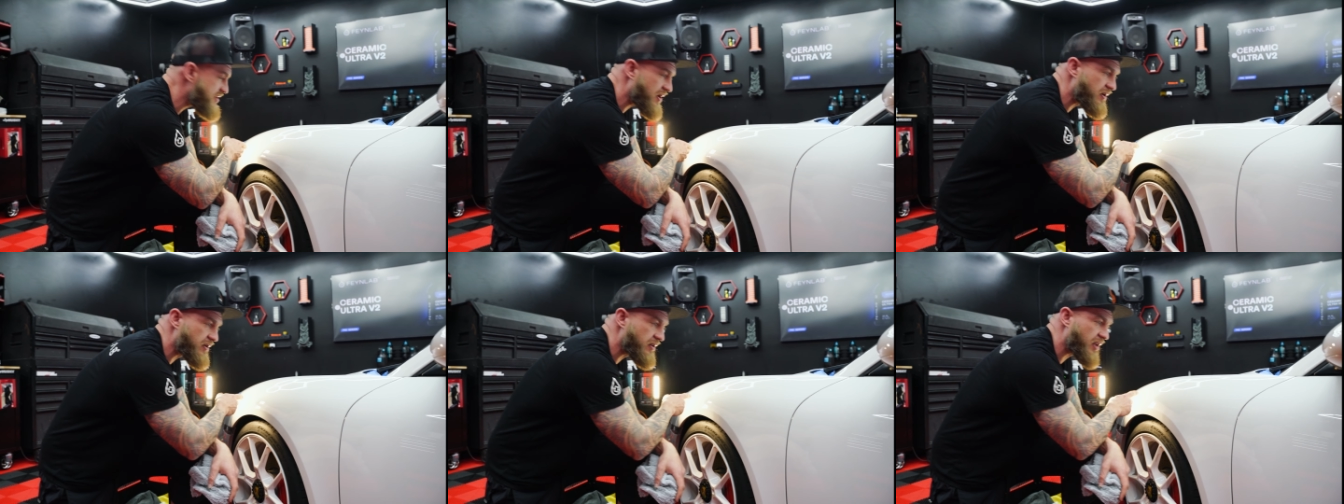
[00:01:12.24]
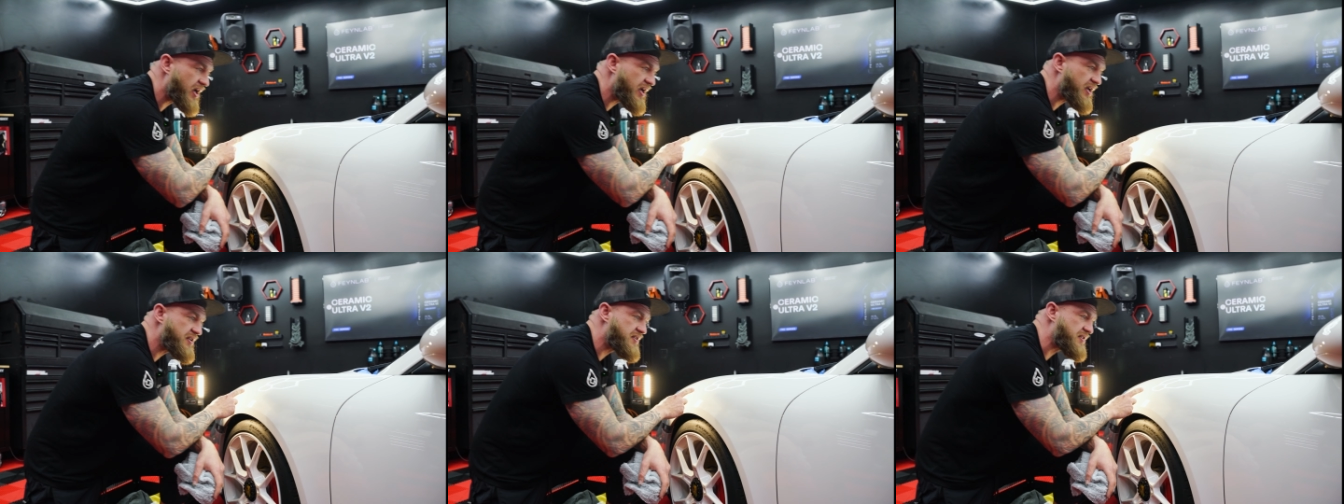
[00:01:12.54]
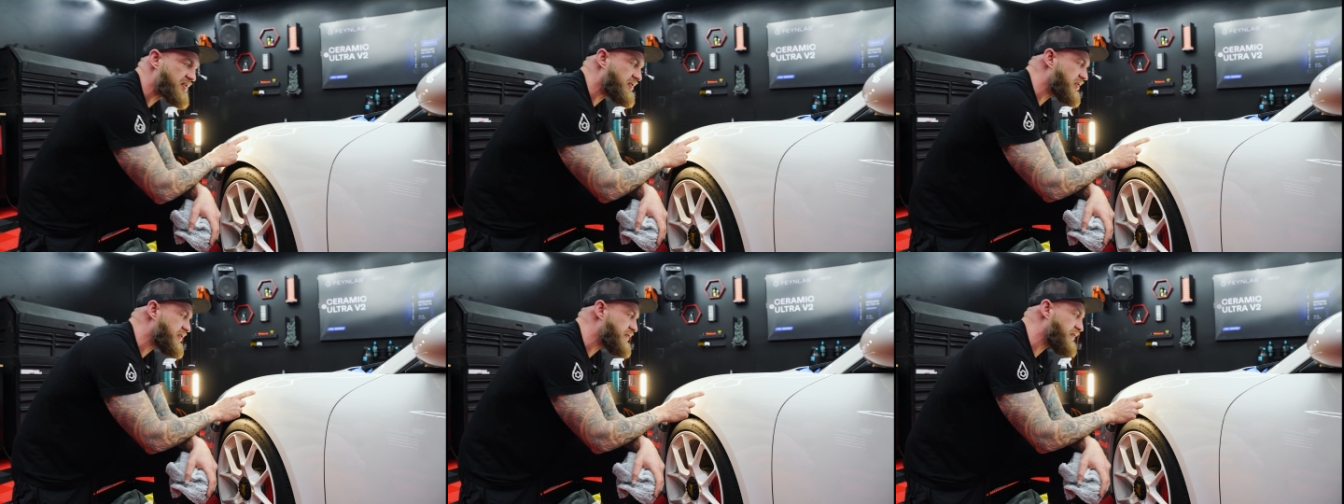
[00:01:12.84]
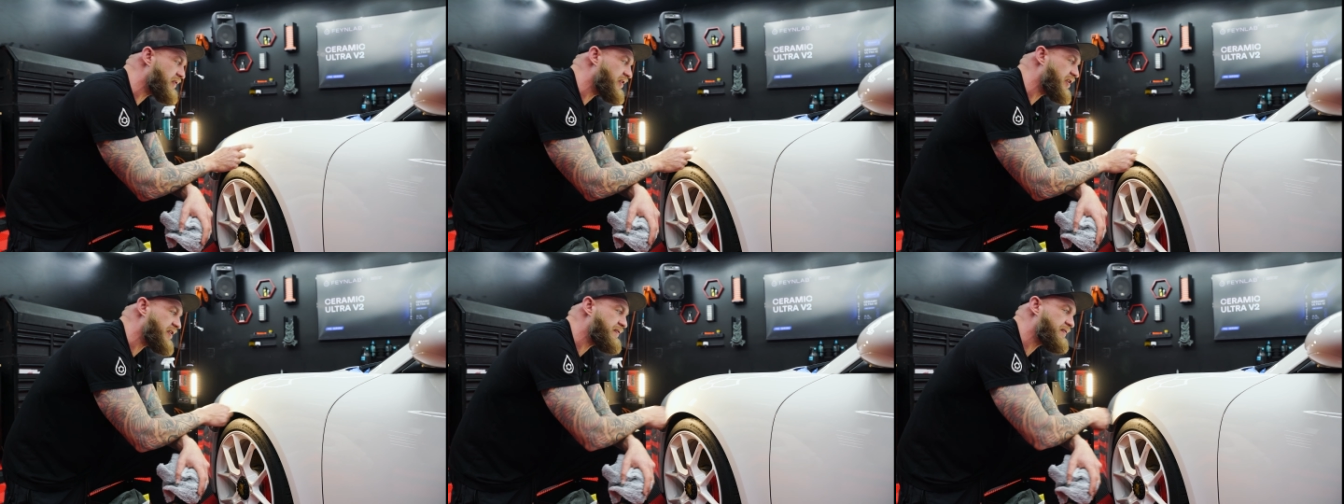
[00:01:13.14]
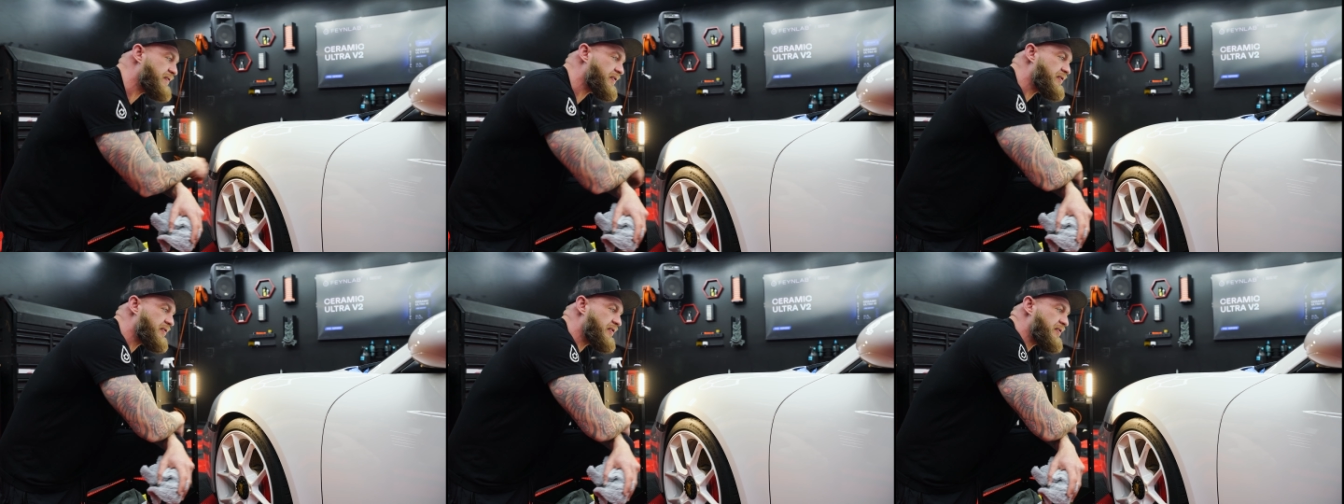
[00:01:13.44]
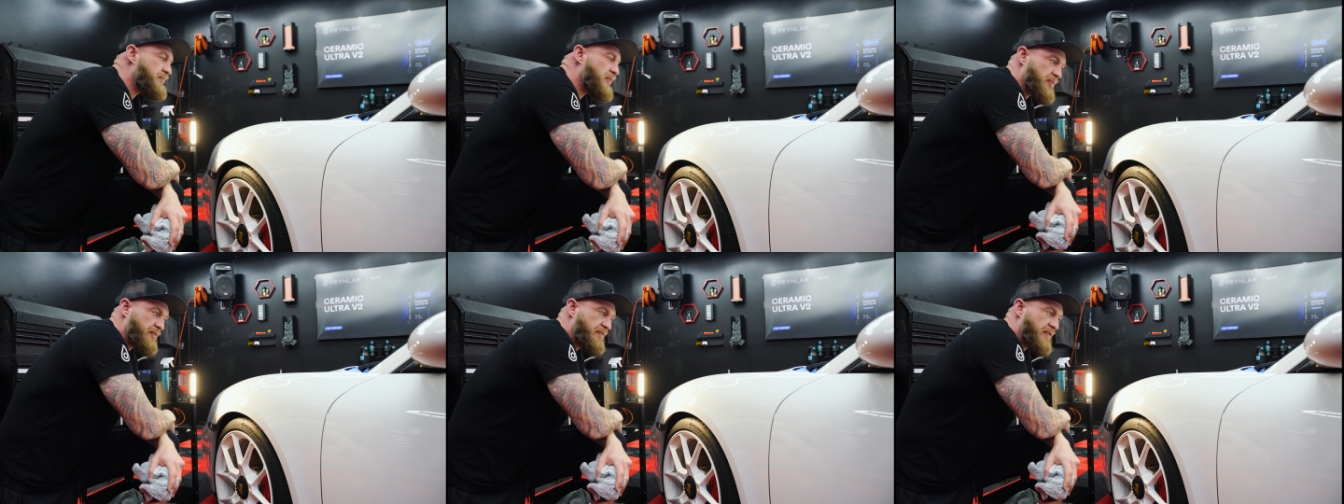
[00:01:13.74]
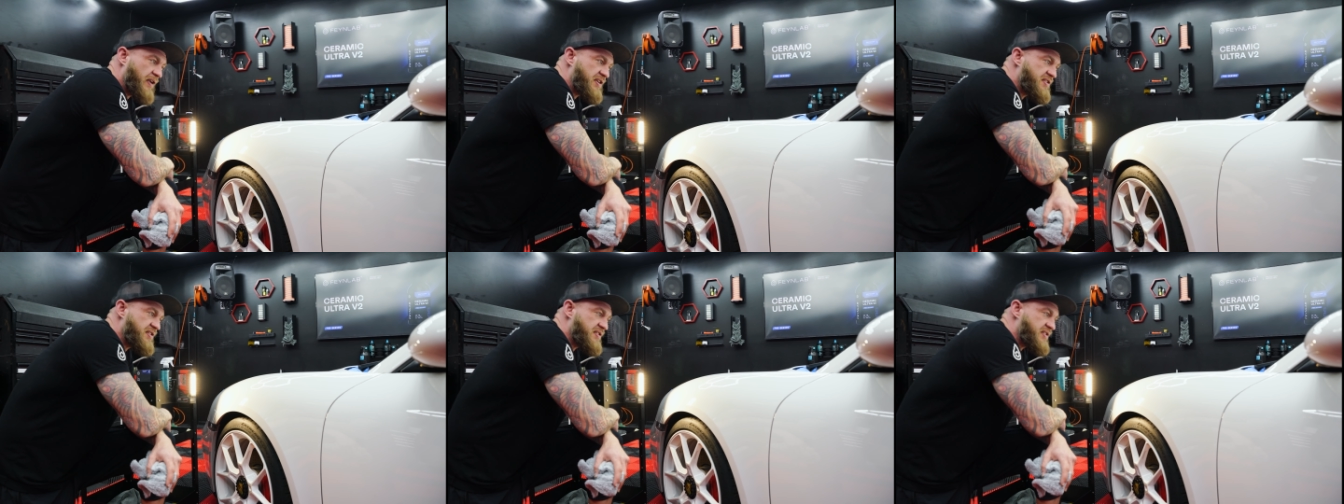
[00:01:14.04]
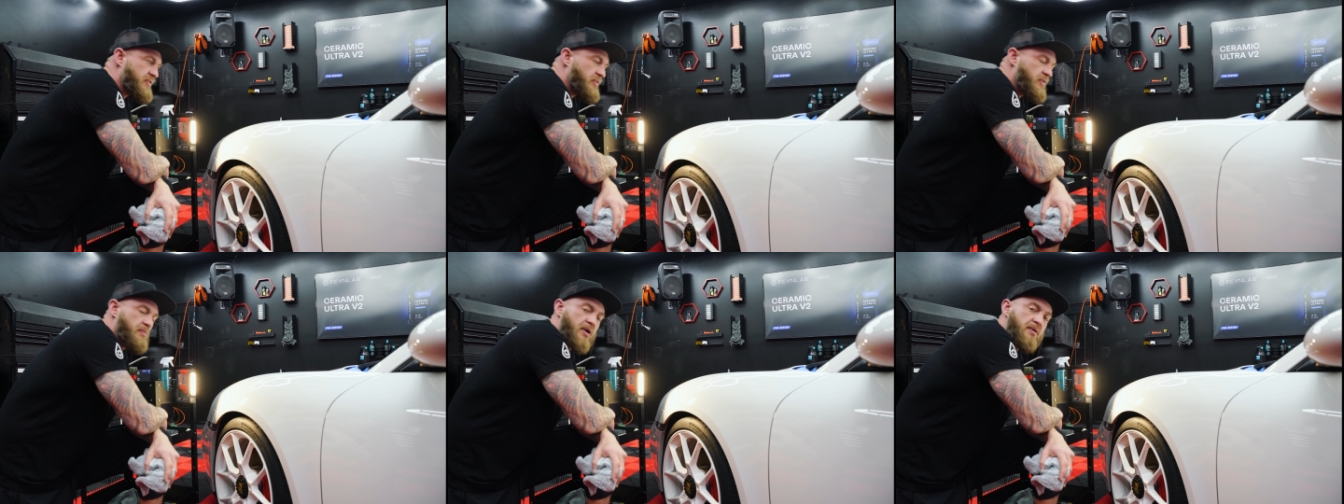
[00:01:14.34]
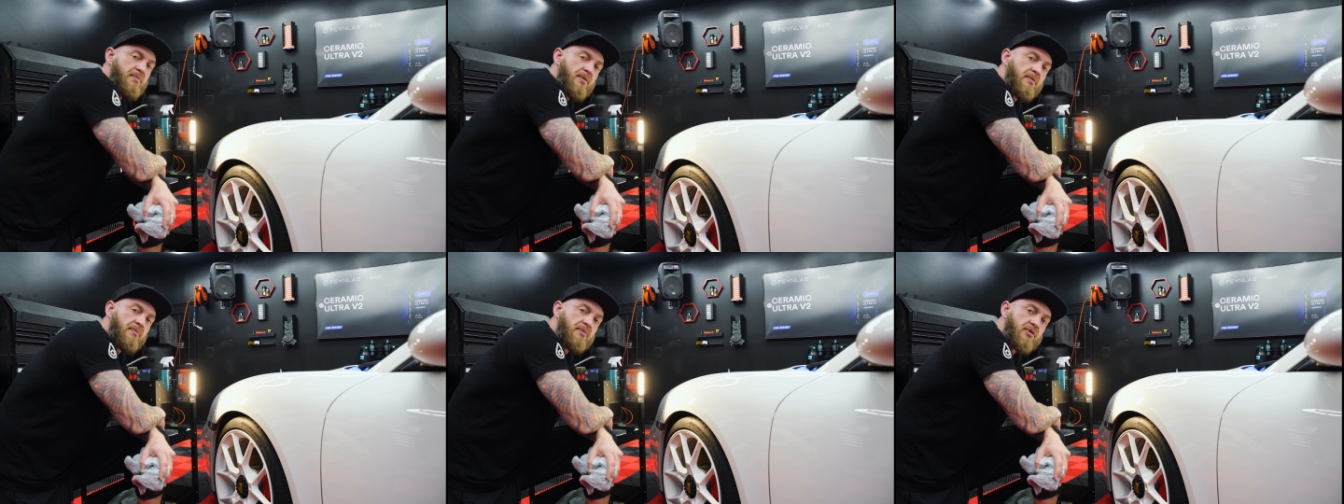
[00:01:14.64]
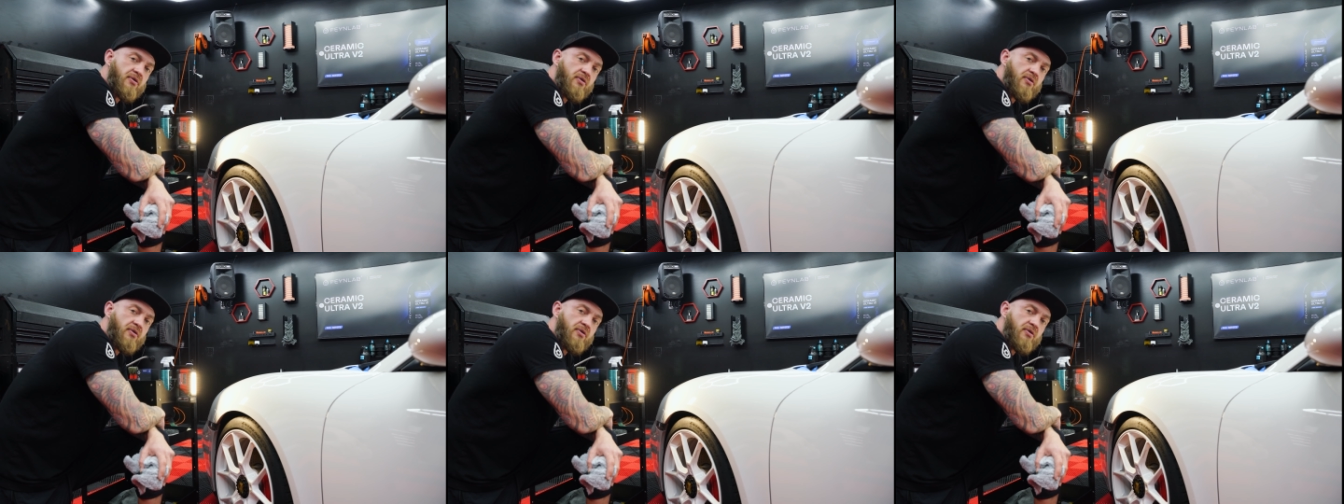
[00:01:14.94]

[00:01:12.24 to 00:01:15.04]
our light to look for any further imperfections that we may be able to